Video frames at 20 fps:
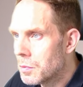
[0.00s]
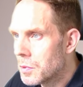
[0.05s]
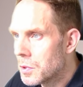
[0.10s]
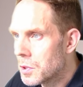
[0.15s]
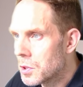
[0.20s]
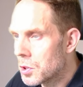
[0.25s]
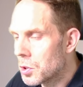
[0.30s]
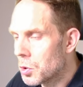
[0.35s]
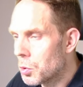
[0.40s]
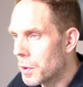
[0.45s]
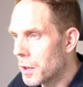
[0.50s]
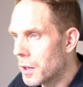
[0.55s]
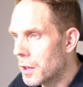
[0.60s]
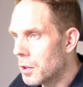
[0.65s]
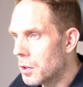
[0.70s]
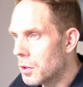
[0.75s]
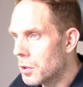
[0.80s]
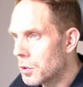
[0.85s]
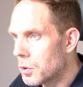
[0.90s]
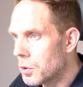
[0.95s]
So we
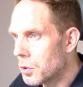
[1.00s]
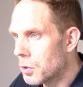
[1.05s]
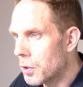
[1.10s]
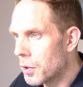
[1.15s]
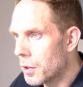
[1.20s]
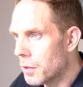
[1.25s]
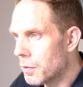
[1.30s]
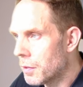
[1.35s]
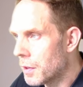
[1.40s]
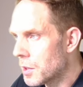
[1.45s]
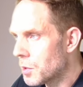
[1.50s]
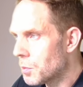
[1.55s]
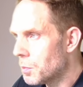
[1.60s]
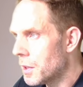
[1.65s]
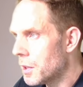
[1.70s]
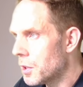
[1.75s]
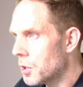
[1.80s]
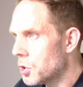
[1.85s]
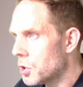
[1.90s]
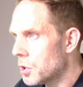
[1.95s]
go to the device
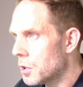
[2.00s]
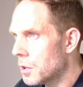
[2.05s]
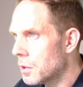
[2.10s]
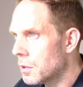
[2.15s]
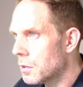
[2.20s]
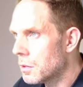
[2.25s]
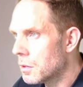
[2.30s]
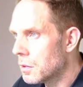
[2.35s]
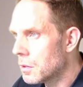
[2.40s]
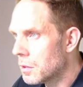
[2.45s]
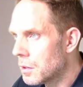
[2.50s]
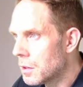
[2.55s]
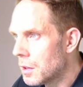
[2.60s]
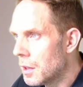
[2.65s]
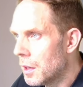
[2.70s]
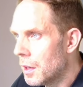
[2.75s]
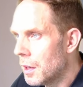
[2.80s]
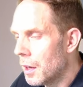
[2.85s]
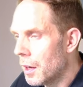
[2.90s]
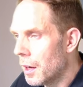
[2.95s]
manager
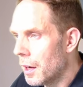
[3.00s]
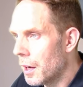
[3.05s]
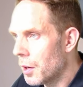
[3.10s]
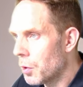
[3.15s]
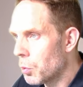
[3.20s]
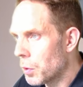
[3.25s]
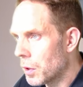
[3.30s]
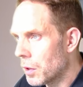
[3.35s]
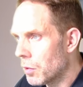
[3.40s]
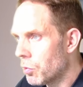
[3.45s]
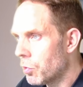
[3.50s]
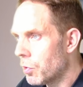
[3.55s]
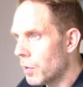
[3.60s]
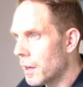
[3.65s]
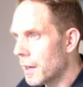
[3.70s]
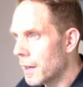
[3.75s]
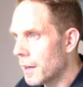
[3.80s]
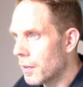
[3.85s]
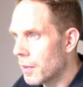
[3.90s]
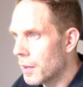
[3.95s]
and we'll
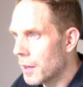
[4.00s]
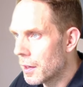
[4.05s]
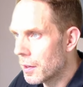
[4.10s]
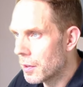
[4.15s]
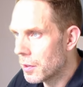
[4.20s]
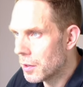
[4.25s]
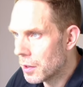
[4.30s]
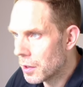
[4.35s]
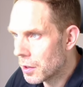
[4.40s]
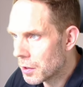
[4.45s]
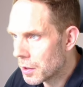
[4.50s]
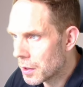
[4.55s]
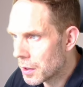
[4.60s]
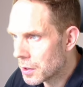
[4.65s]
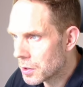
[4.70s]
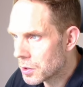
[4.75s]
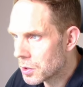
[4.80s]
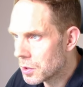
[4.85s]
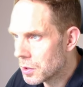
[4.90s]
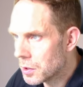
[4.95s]
find that there
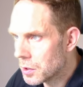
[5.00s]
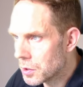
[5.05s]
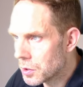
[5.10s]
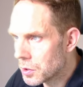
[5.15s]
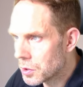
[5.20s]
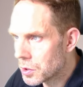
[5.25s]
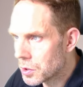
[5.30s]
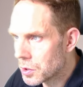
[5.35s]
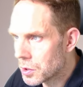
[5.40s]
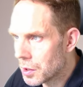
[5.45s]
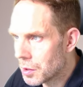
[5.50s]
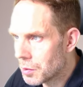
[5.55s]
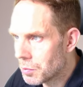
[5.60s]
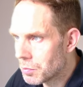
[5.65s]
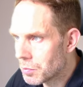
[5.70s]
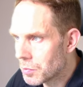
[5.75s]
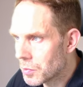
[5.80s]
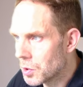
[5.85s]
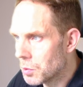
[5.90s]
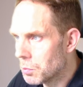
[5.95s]
are still
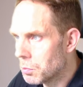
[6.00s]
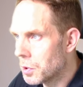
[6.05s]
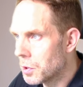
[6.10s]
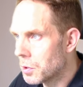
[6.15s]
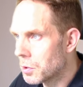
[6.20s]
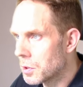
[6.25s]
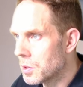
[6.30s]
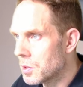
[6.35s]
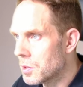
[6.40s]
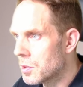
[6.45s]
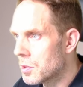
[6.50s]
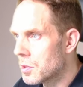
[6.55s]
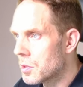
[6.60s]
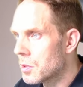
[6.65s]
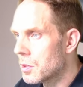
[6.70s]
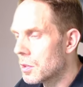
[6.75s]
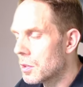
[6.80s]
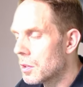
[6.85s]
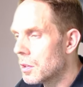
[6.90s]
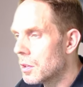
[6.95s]
some
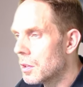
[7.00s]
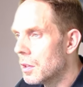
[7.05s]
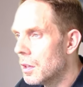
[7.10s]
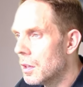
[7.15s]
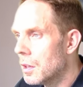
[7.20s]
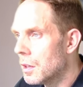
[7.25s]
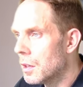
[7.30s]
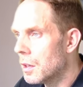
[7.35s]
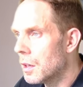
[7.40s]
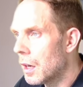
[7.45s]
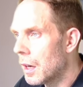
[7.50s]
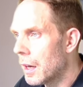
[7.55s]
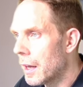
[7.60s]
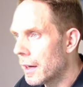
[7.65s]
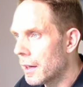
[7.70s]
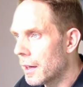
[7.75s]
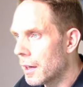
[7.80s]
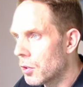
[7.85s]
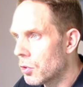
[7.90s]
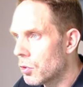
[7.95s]
components
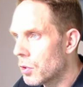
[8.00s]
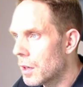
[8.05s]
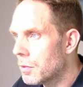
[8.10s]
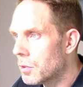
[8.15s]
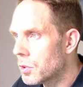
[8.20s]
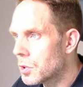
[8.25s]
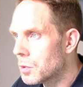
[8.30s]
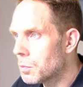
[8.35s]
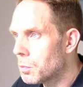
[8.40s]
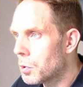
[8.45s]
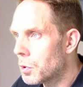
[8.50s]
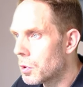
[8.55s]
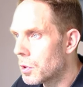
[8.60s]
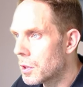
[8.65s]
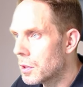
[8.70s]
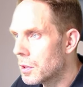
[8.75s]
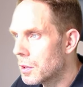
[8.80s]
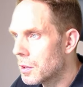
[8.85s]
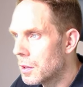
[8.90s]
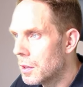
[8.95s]
lacking driver
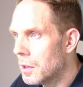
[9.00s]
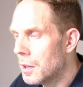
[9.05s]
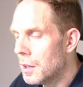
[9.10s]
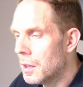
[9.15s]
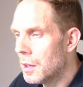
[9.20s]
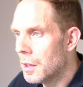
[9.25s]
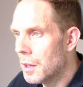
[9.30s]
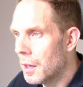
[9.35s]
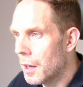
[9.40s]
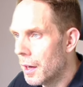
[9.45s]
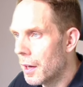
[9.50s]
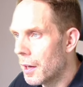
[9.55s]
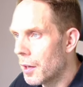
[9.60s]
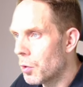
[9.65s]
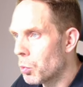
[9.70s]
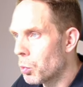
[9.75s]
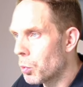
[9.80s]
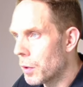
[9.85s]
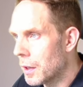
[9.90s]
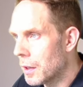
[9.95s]
support,
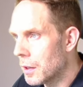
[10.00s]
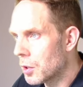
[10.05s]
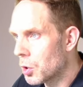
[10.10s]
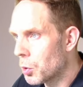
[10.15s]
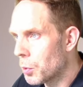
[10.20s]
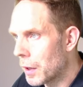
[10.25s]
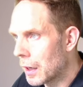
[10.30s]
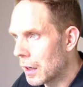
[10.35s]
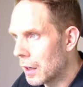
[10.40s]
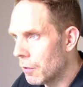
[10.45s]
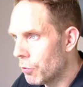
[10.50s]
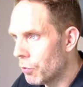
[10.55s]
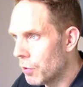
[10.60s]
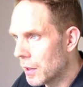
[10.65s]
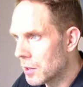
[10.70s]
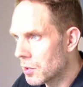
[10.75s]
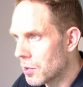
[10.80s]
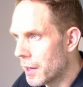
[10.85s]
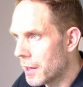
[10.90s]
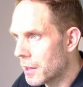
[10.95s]
and we'll quickly
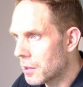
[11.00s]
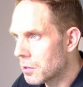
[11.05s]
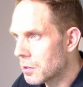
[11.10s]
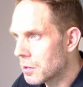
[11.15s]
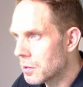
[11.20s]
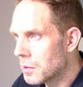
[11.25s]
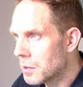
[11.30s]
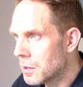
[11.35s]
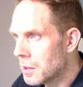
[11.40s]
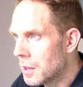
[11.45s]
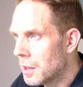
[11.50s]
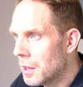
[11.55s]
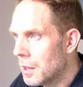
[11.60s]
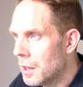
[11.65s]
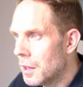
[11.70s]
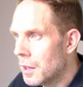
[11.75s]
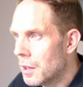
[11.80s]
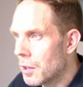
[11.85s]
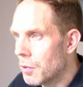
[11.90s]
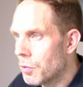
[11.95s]
fix that.
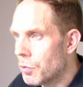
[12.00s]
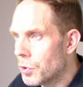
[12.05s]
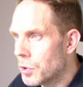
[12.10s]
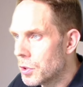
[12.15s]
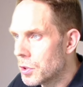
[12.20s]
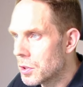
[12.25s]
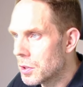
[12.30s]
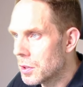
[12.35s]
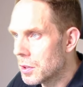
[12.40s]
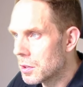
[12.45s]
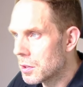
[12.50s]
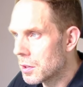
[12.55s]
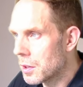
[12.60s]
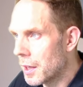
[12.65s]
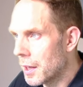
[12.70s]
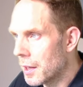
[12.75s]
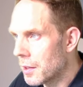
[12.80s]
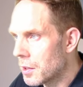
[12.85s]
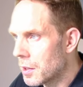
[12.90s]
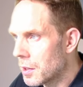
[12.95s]
The first is
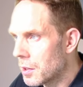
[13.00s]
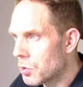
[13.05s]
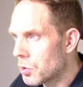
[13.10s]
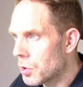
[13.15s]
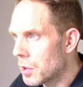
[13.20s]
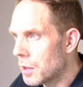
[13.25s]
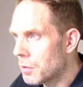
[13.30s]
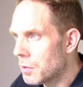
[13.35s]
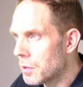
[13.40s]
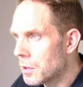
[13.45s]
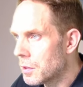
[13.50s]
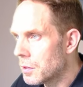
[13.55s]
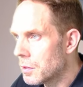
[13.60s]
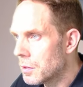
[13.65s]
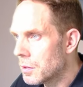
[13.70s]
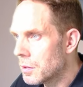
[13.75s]
the Ethernet driver.